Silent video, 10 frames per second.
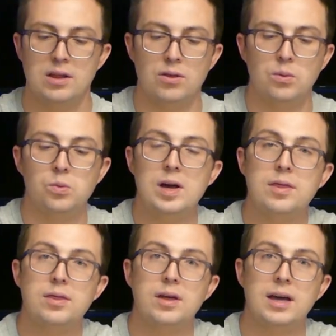The
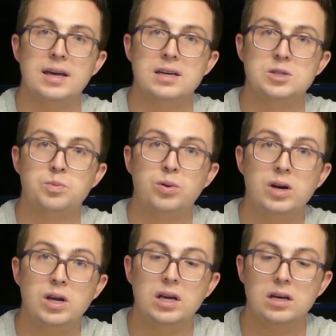width is
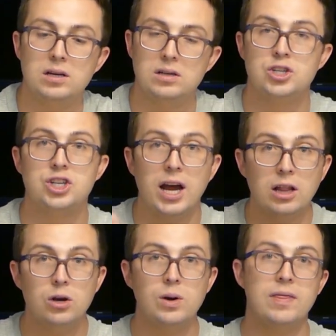pretty shallow,